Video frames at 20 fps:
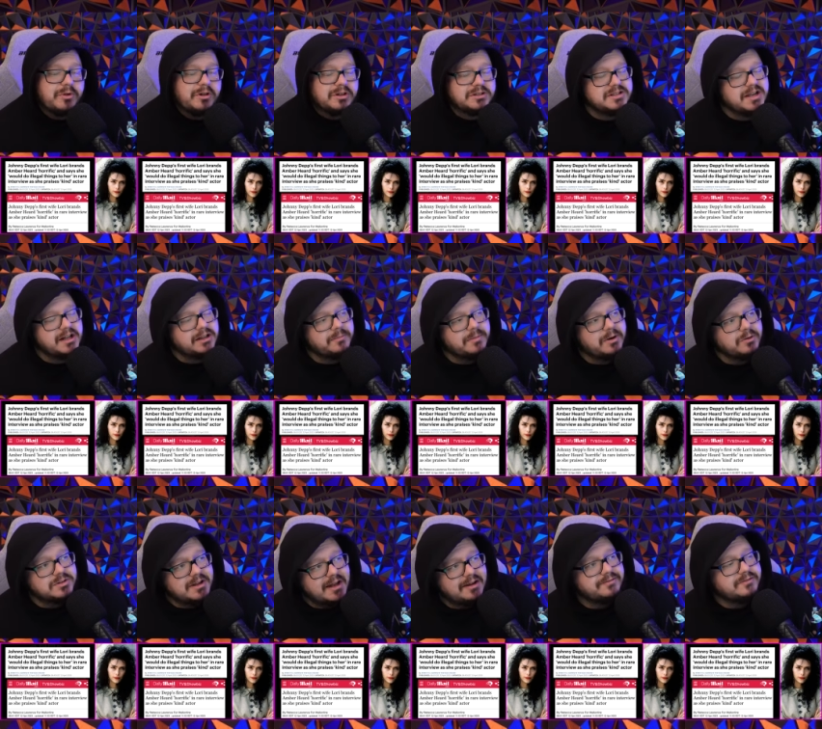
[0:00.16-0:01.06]
tell about
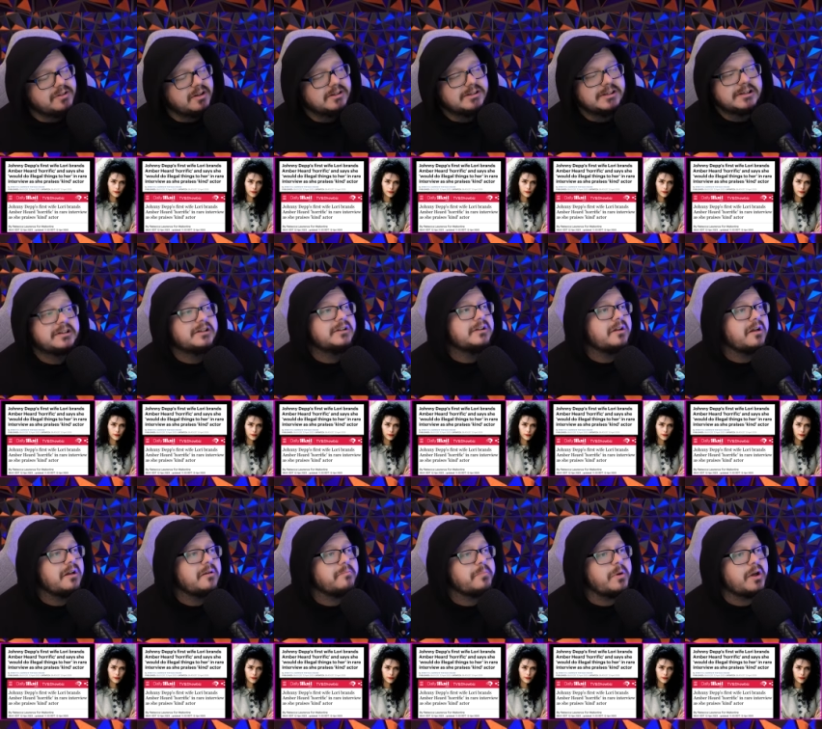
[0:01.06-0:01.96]
after.
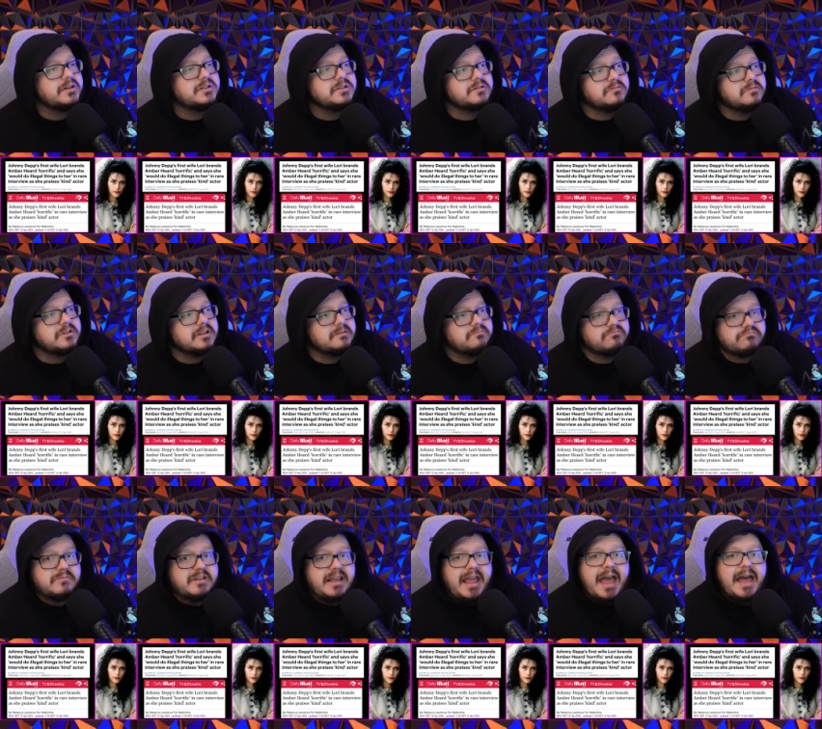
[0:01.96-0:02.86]
But
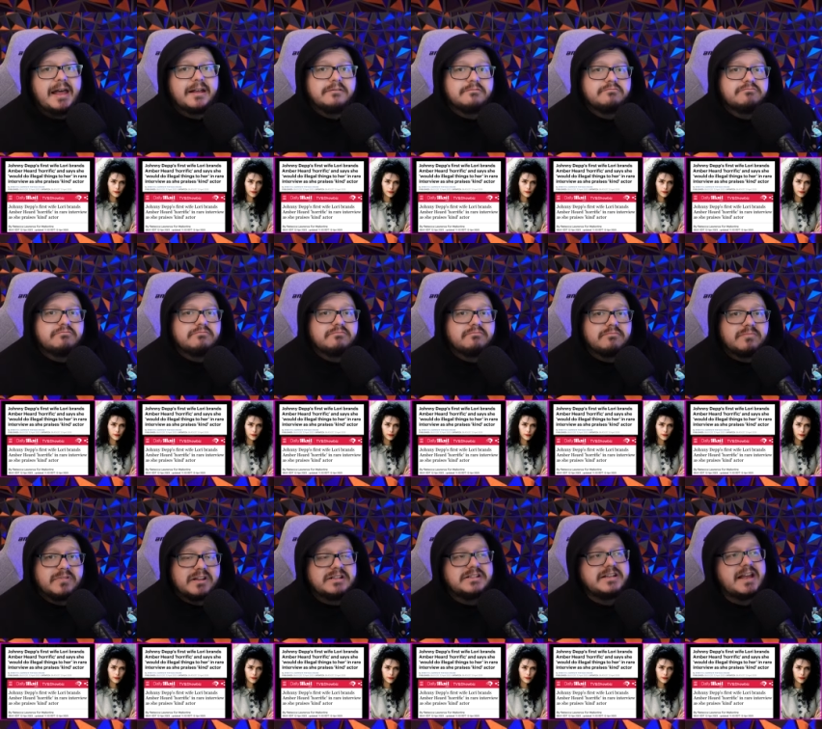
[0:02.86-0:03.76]
yeah, the
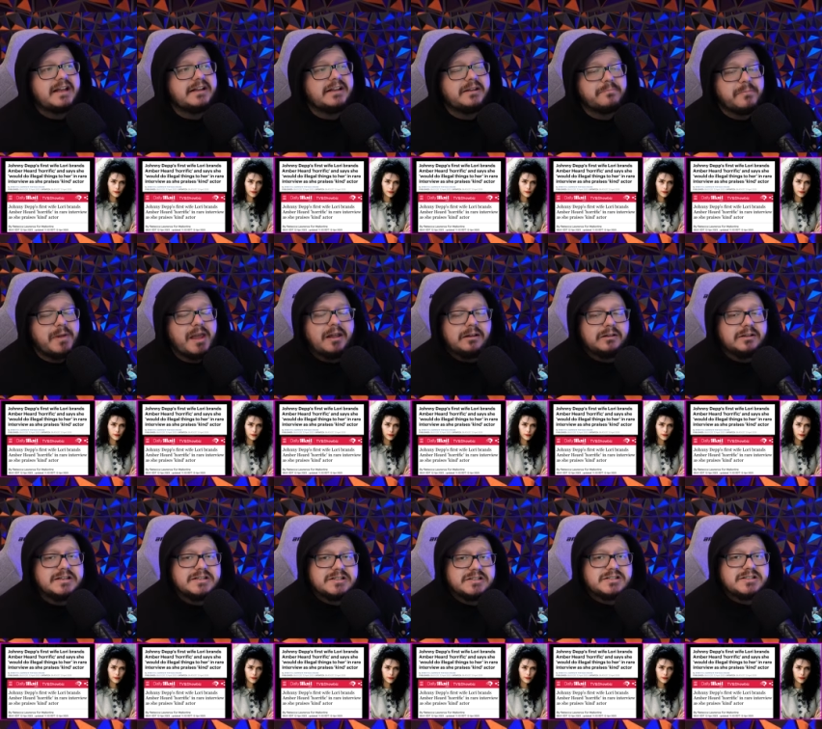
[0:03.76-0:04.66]
Daily Mail
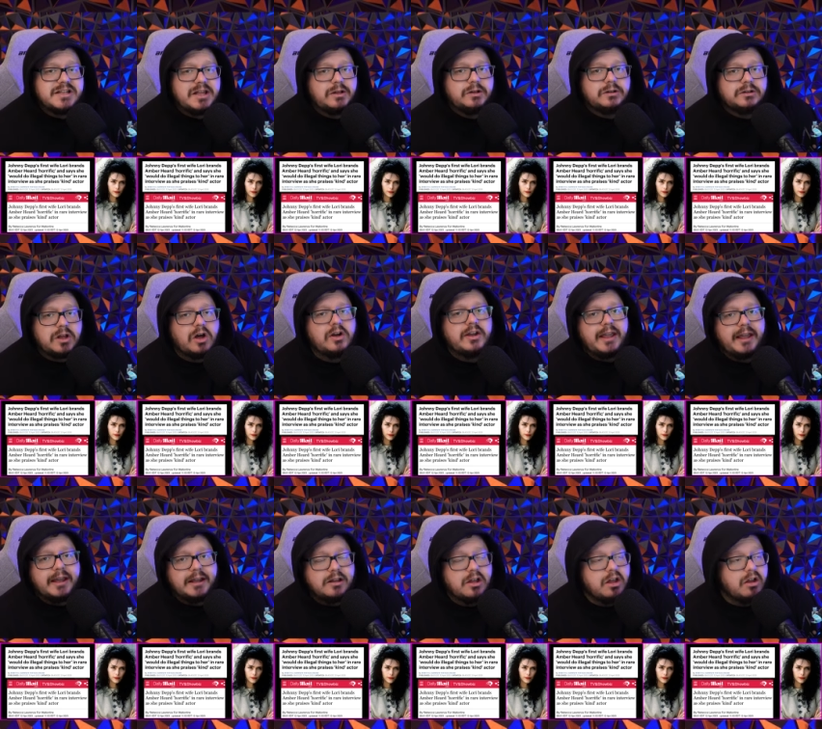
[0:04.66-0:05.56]
is still
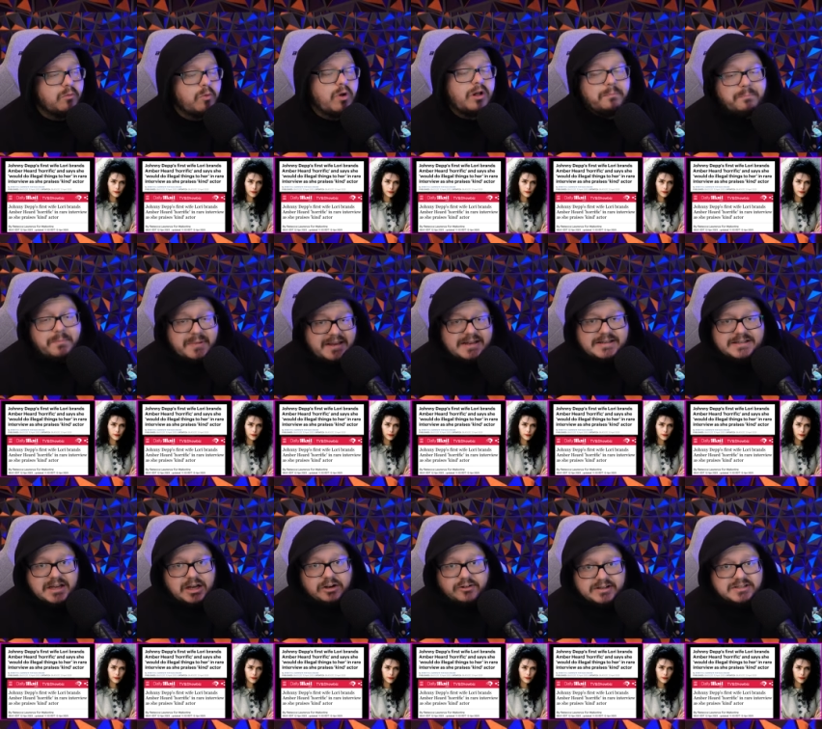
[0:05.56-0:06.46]
lying. Well,
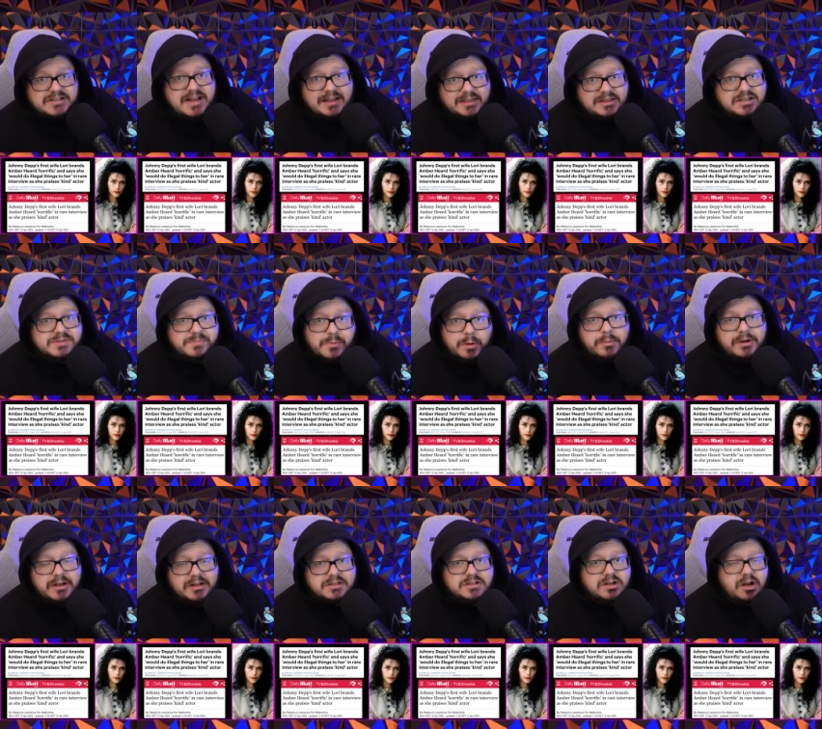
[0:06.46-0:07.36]
media is at this moment
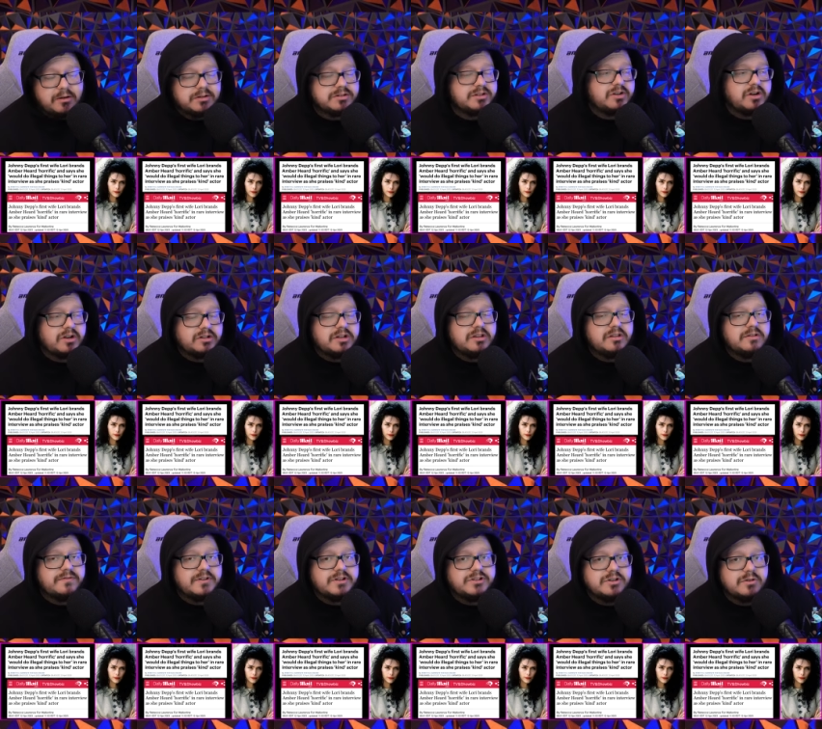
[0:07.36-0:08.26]
in time because I got another
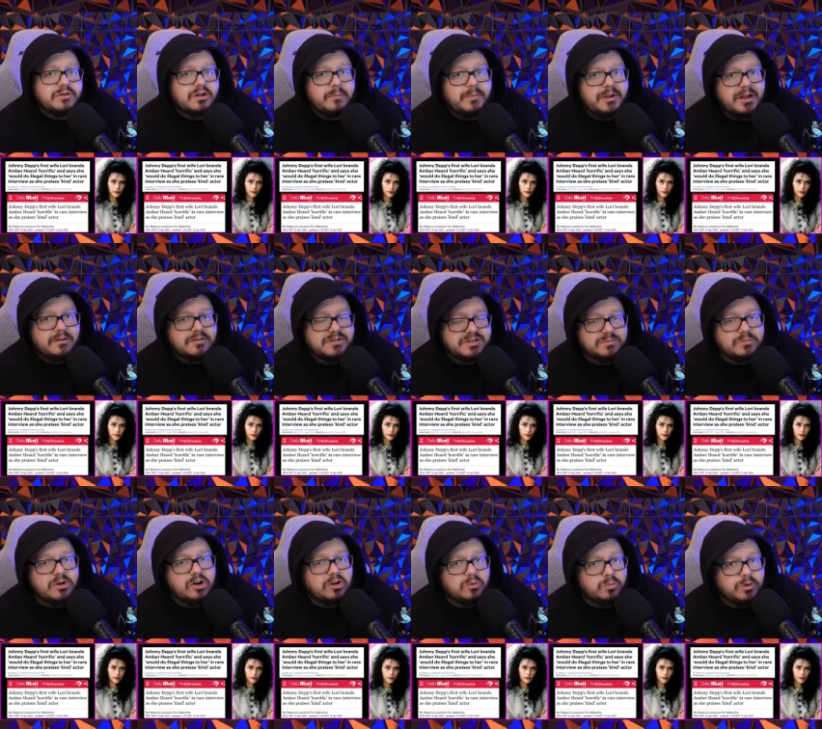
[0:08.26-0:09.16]
video coming out
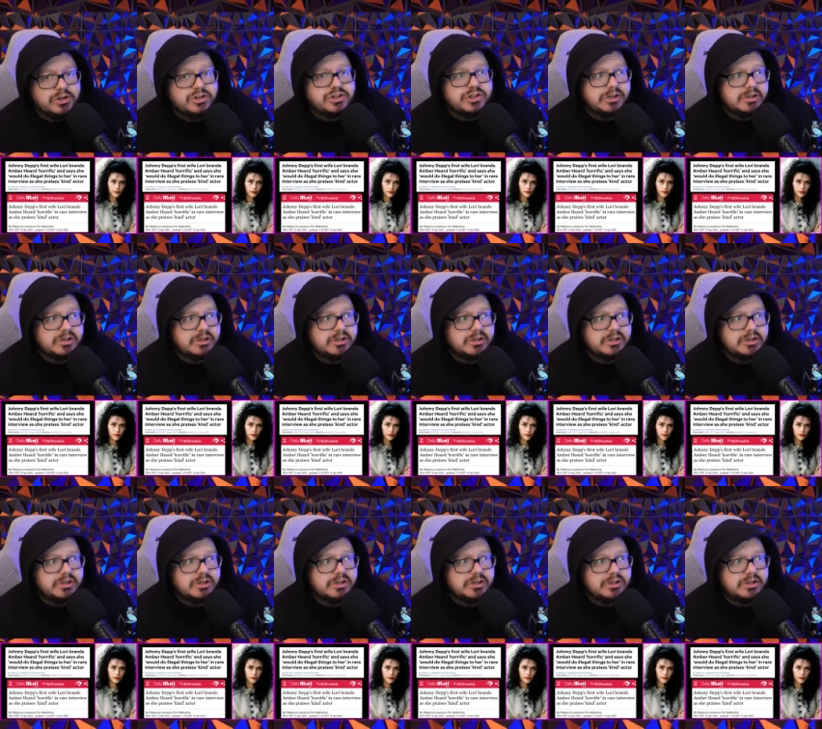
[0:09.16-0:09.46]
tomorrow, which